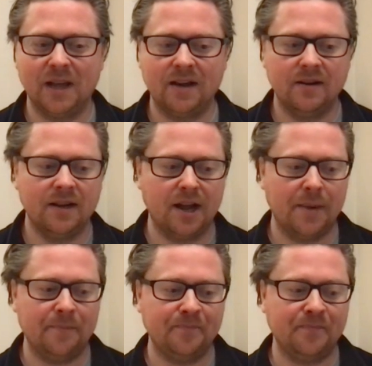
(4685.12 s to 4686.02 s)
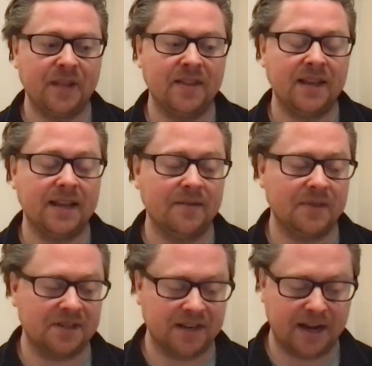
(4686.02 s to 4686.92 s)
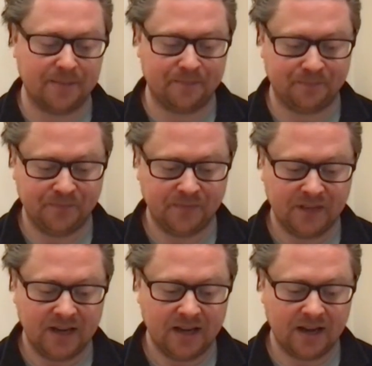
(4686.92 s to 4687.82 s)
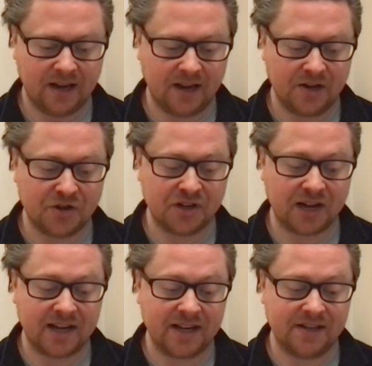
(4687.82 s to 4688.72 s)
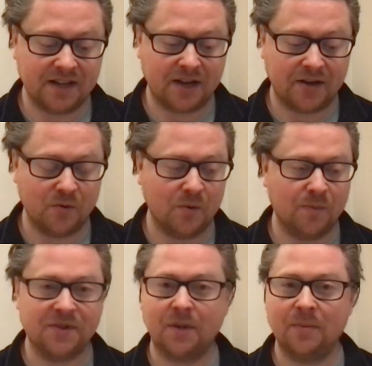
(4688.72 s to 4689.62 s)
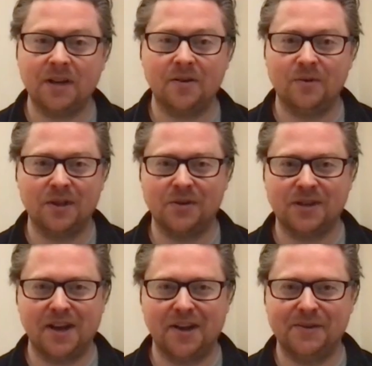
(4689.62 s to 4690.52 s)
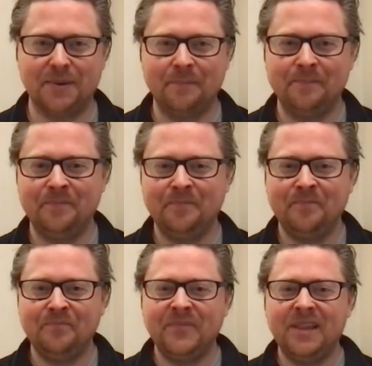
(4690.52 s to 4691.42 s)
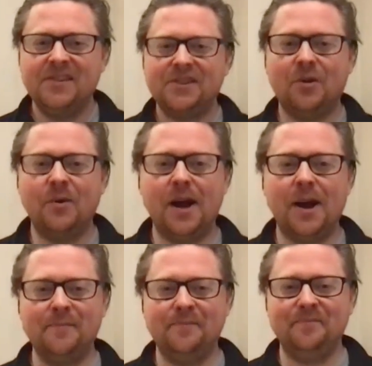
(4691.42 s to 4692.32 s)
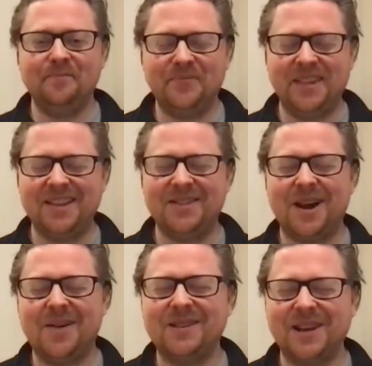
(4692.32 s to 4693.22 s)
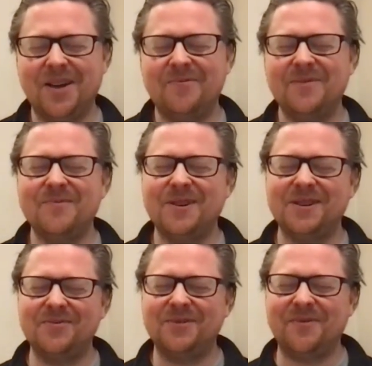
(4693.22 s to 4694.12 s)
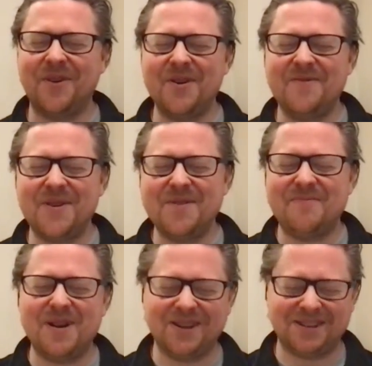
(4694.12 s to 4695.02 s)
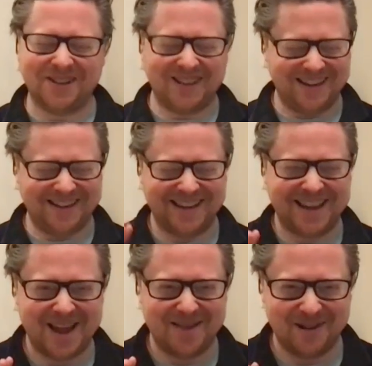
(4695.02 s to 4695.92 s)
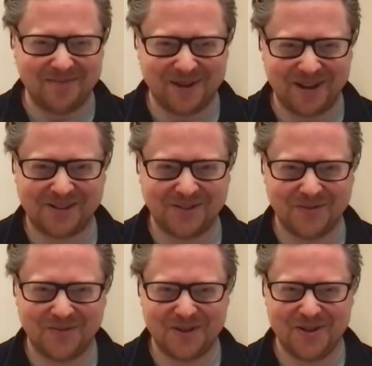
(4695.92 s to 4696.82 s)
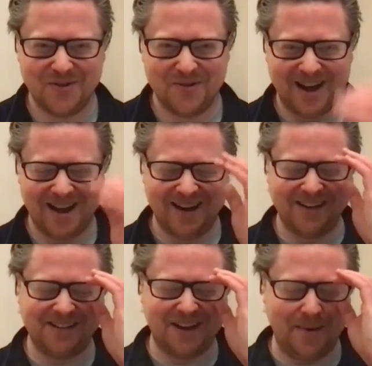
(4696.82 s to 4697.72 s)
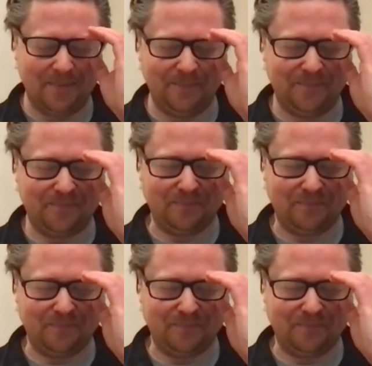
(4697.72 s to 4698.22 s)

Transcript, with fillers: that. Um, and they give this name uh, Sharita or something along those lines. So um, I was laughing because it was very, very personal as it came in, personal for you, and um,